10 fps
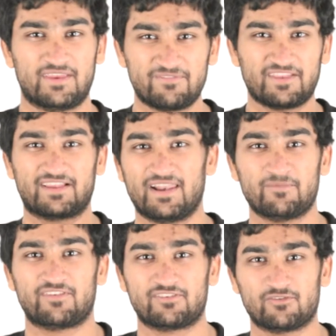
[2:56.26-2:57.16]
it gives a
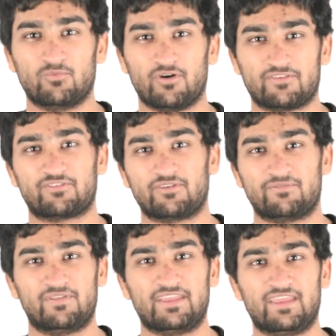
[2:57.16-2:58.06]
glimpse as to what sort
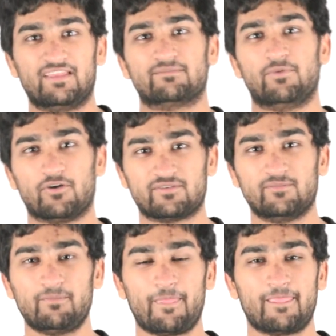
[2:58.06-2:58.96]
of thing is
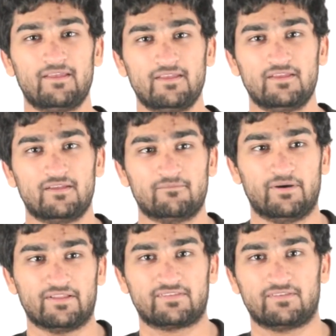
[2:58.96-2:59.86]
possible.
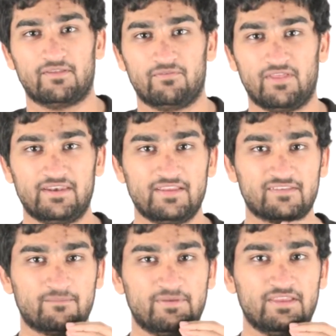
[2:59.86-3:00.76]
But there
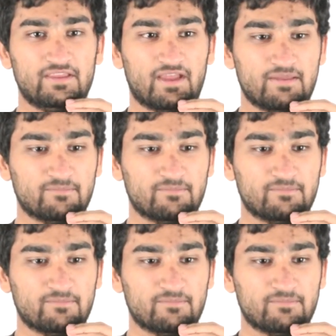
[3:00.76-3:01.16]
needs to be a